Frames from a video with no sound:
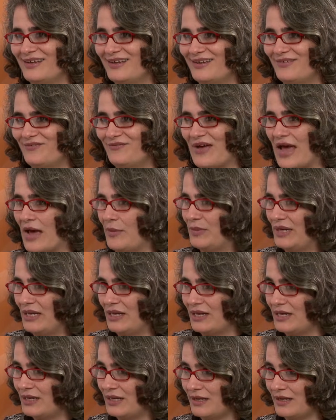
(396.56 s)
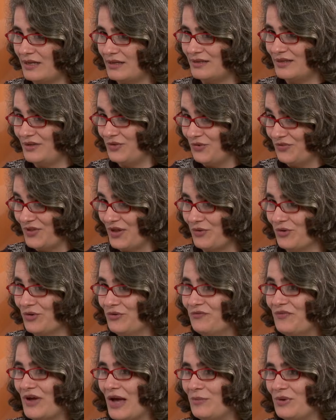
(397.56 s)
family and their own
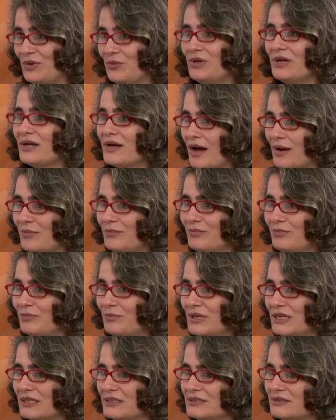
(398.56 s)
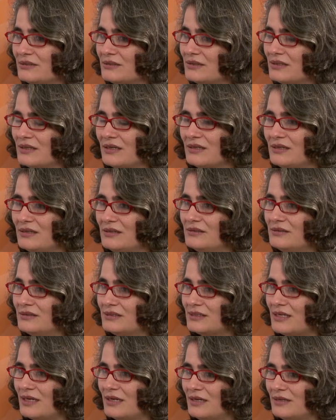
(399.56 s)
family will come, but
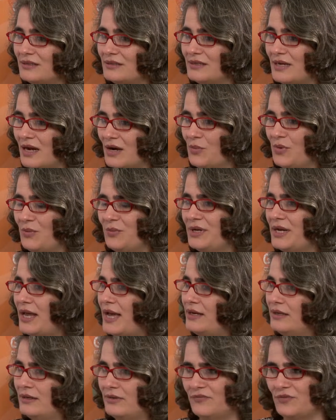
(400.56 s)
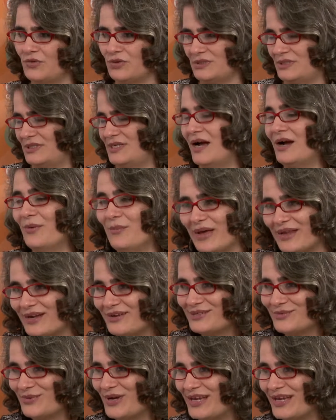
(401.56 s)
girls and young women, and of course young men as well.